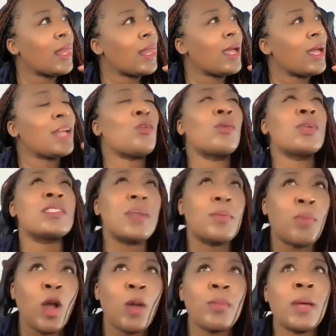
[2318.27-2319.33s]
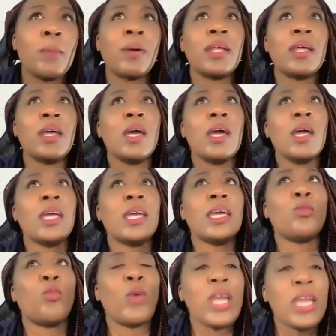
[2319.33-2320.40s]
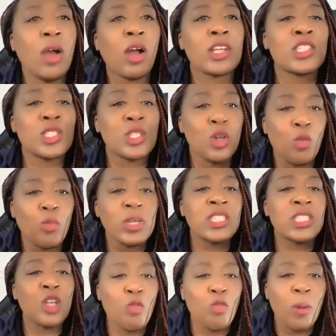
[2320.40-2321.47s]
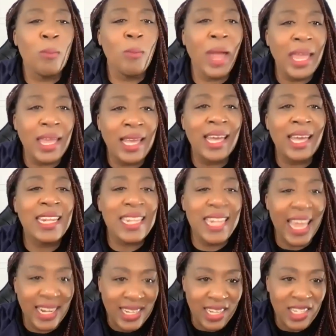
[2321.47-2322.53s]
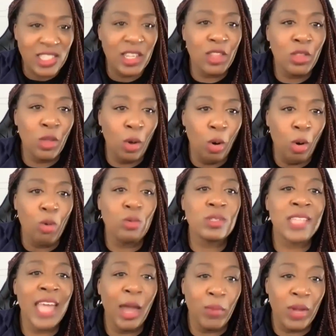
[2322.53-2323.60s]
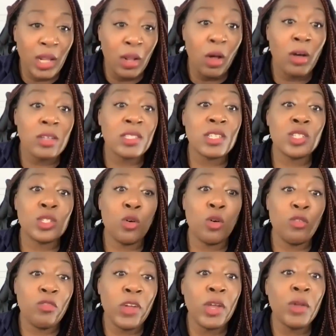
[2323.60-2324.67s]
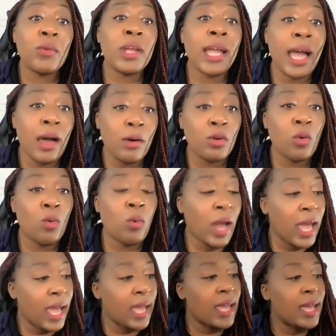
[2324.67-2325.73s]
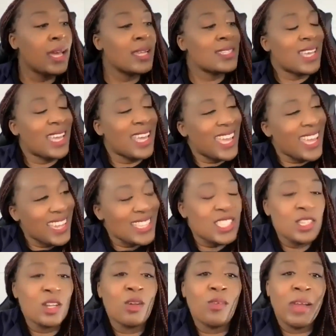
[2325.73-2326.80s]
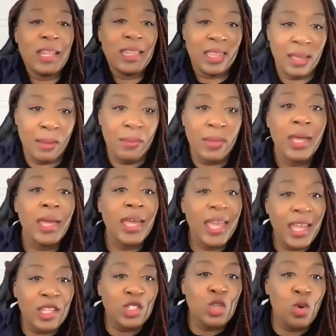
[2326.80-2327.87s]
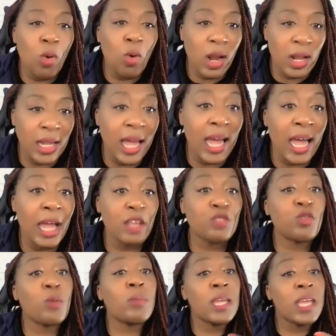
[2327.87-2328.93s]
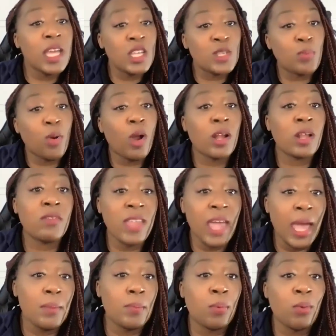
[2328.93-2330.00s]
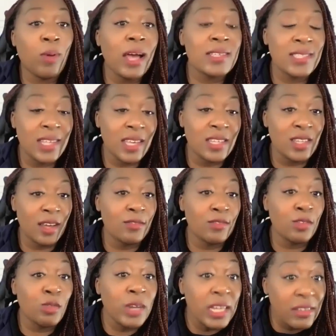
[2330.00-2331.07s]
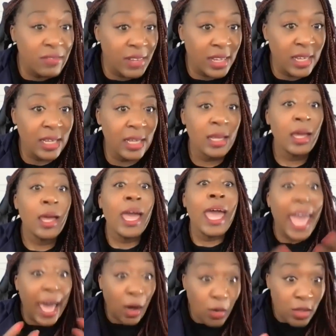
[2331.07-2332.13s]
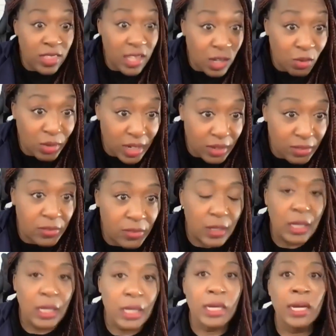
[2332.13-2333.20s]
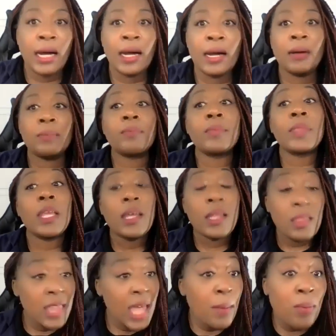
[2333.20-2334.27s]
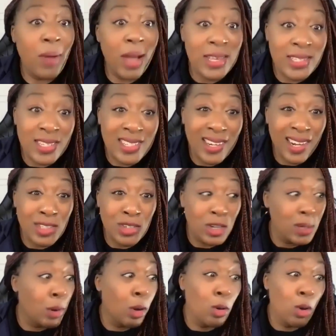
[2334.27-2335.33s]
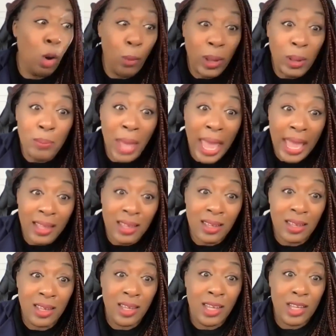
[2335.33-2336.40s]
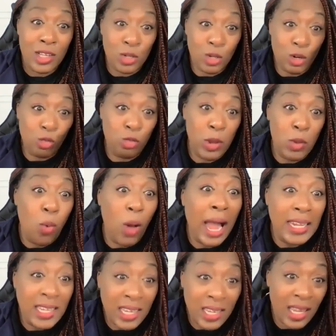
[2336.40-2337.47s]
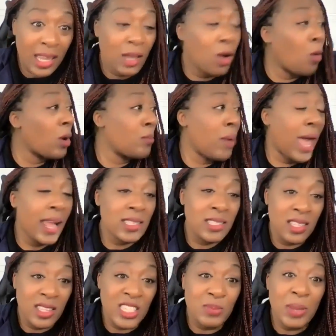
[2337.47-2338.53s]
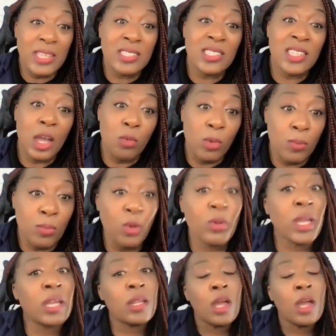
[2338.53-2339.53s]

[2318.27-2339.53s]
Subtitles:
I don't want to say permanent, but we still remain connected to those that we lost. And so figuring out a way to integrate them into our lives, for me, is part of that process of grieving, healthy grief. That process that I talked about, going back, sort of rewinding and going back to the spaces that were broken,